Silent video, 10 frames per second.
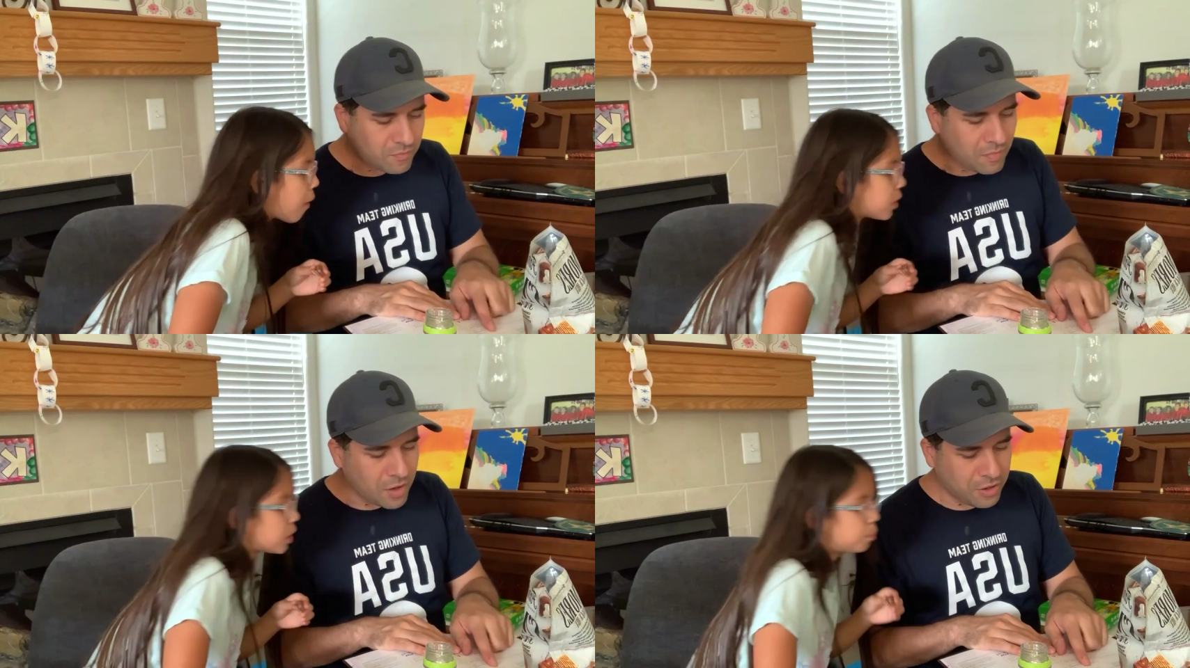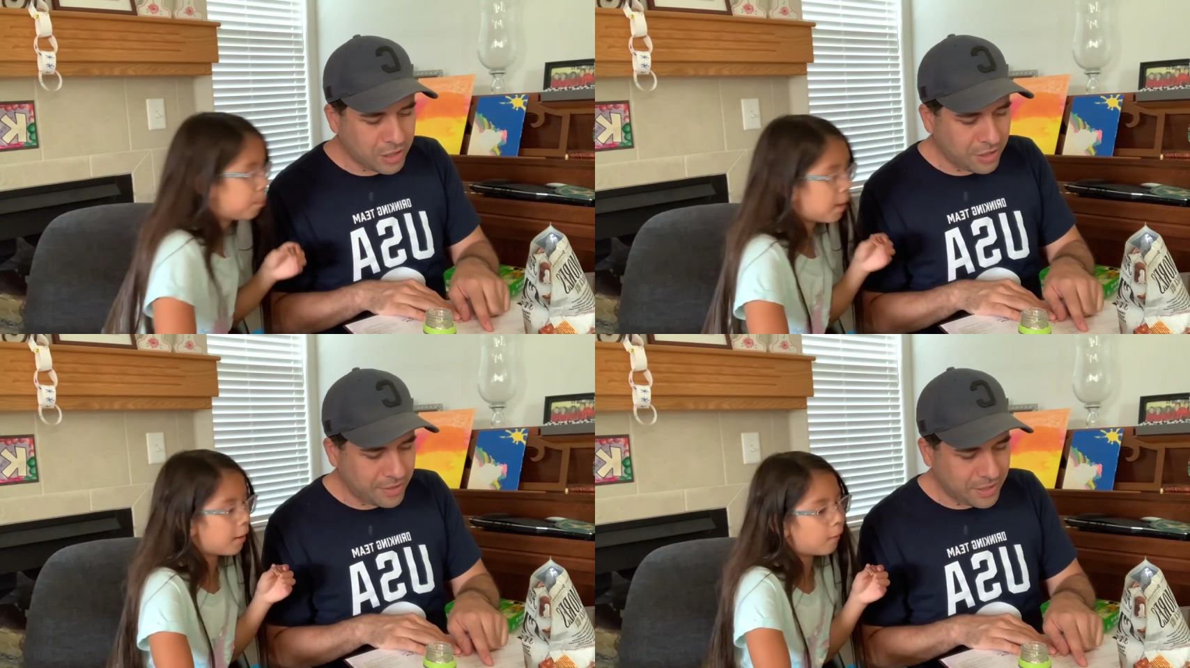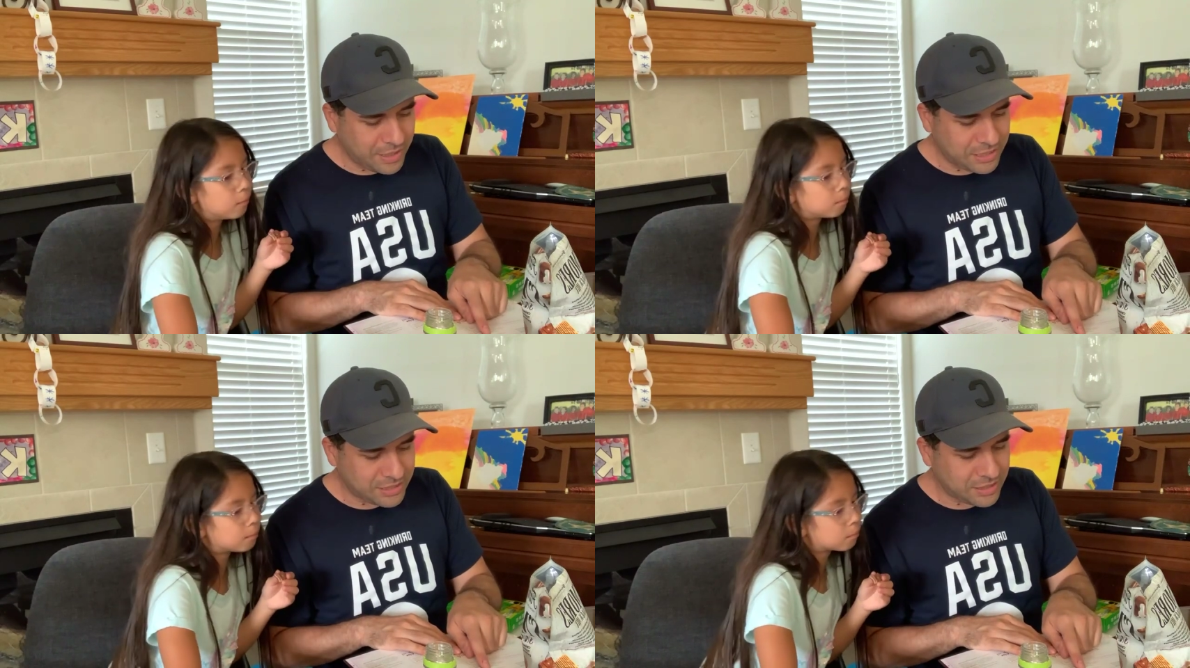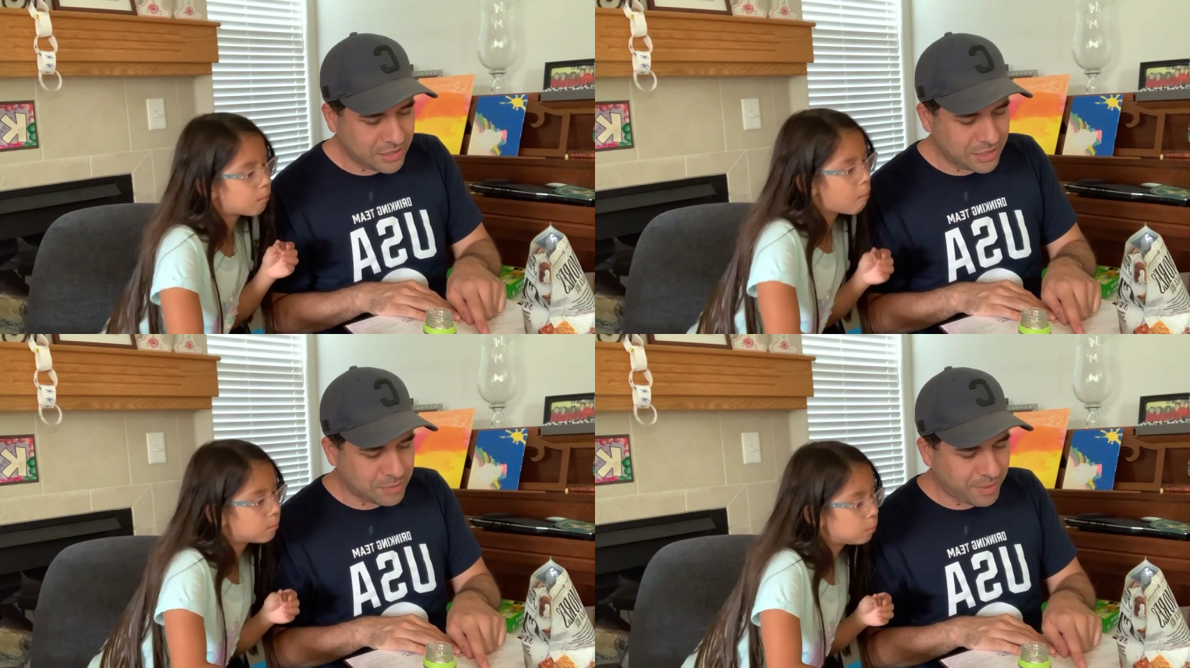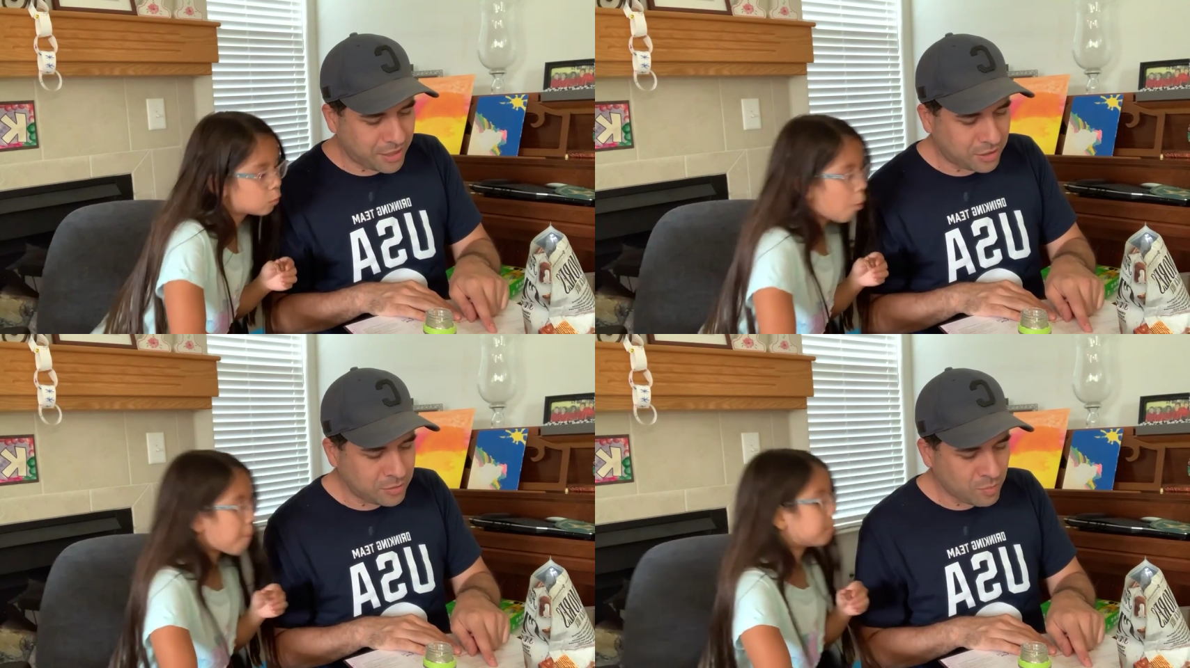Speaker 1: Oh no, it's a
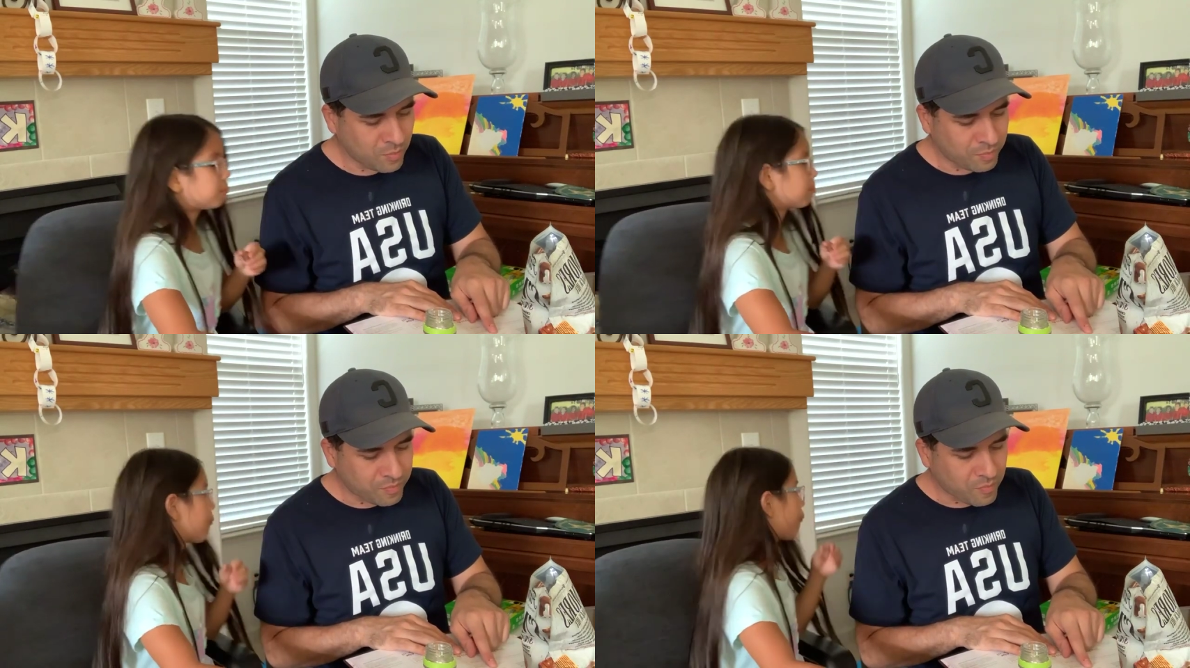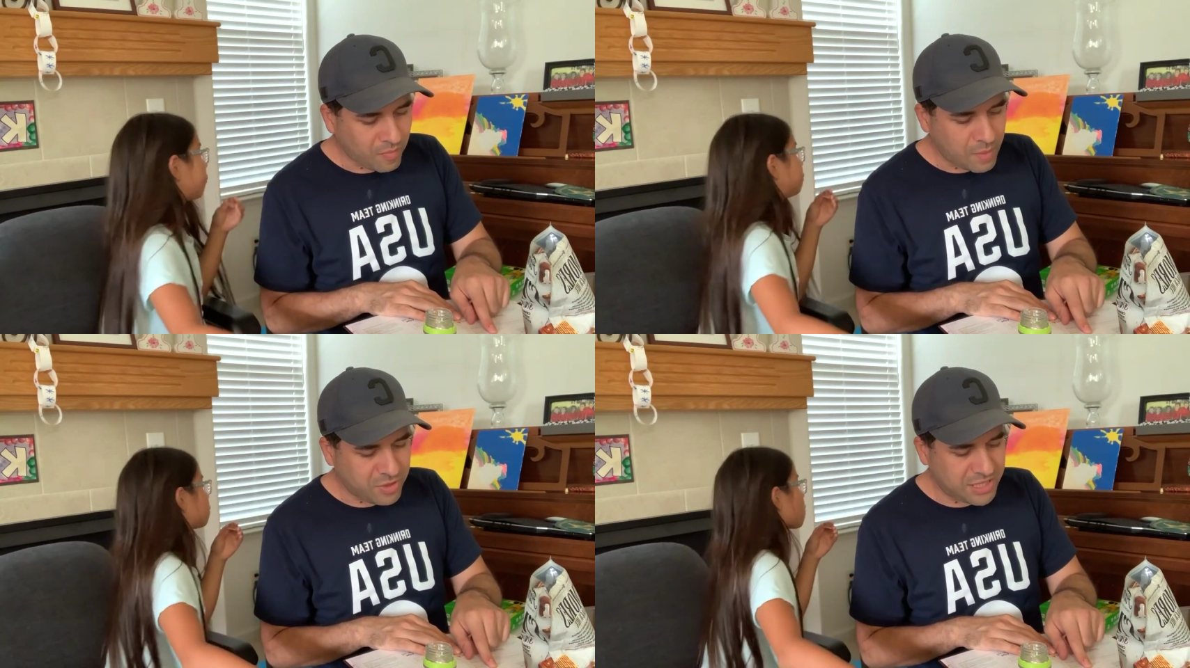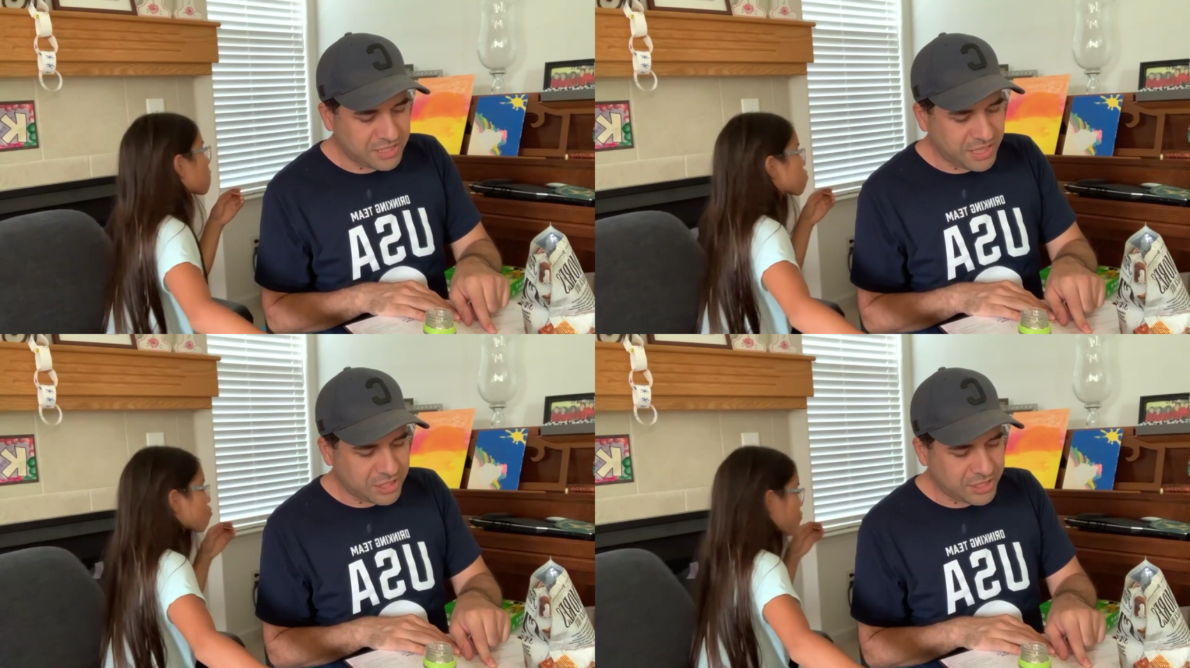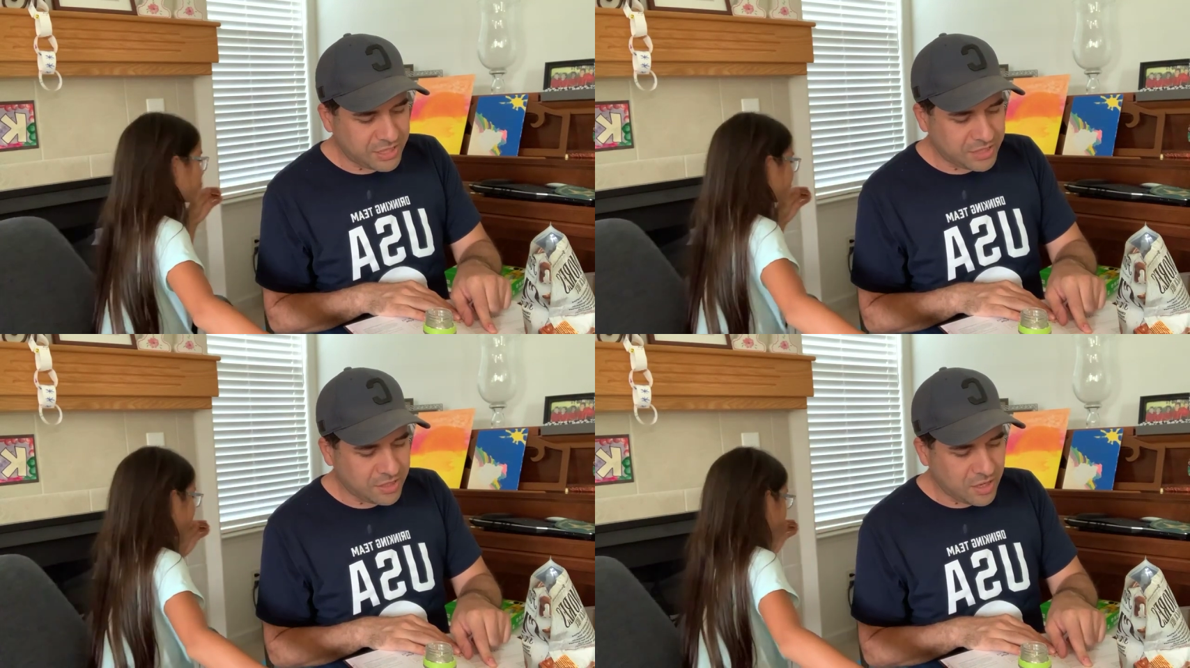spell. Mm -hmm. Pronunciation is